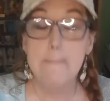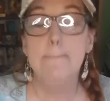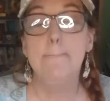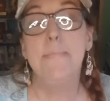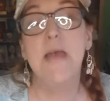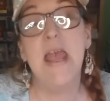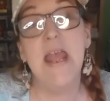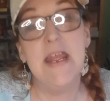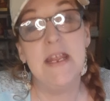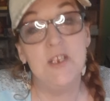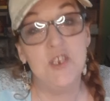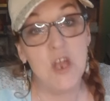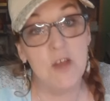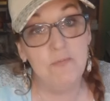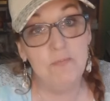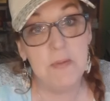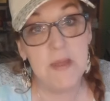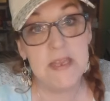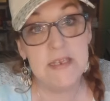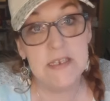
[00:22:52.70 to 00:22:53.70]
Page
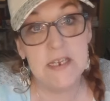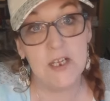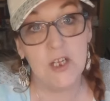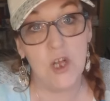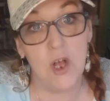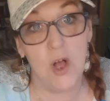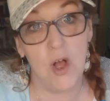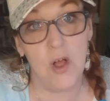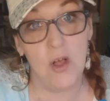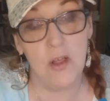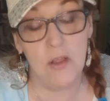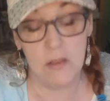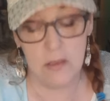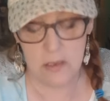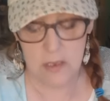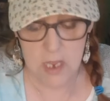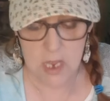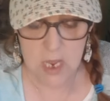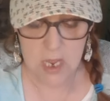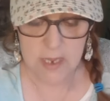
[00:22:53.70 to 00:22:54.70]
of Pentacles.
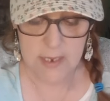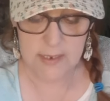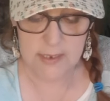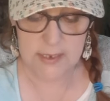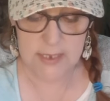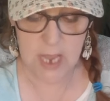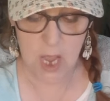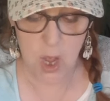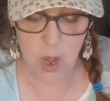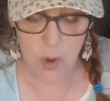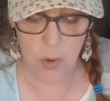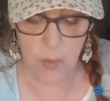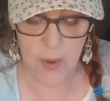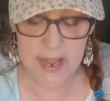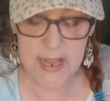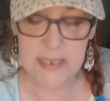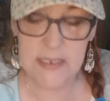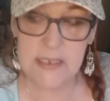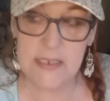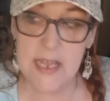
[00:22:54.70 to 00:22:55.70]
So
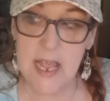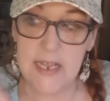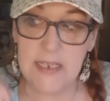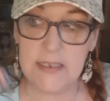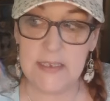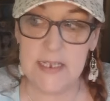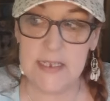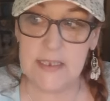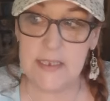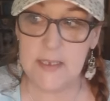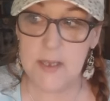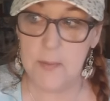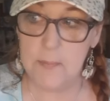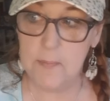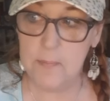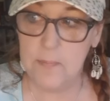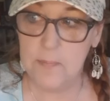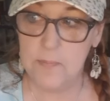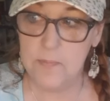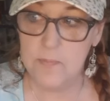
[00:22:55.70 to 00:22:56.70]
it's like this
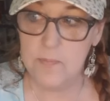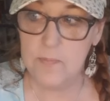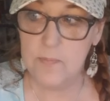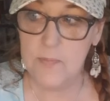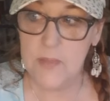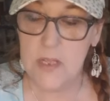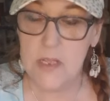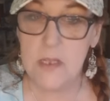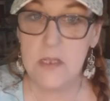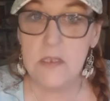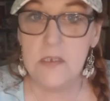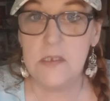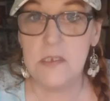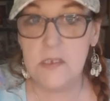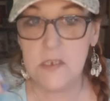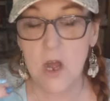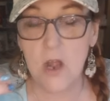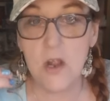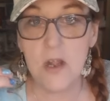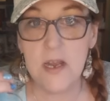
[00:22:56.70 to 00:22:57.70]

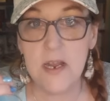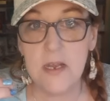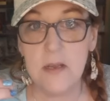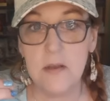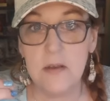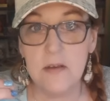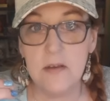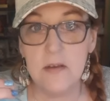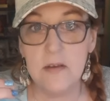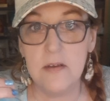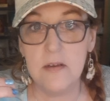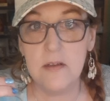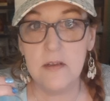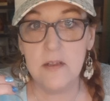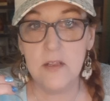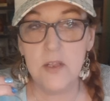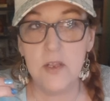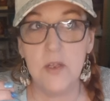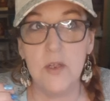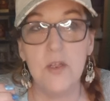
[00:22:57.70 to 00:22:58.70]
starting,
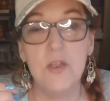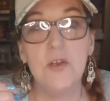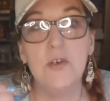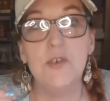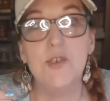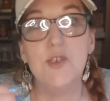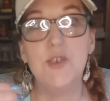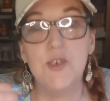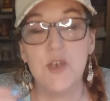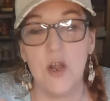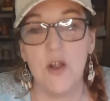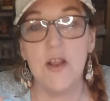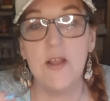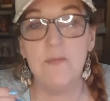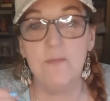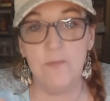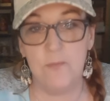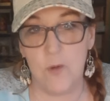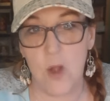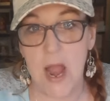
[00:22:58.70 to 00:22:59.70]
you, you're starting
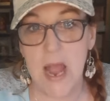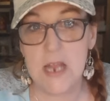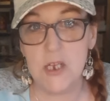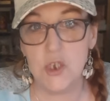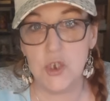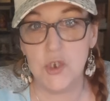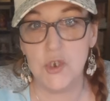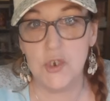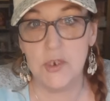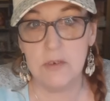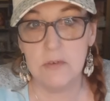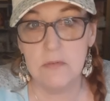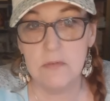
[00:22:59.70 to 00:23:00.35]
fresh.